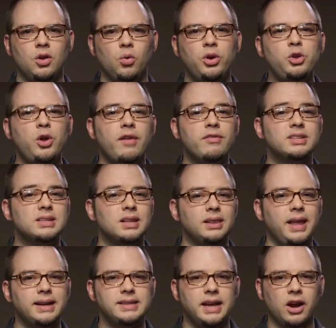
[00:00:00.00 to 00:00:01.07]
When you have a
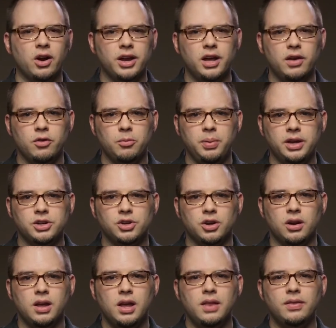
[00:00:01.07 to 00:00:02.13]
select area of a picture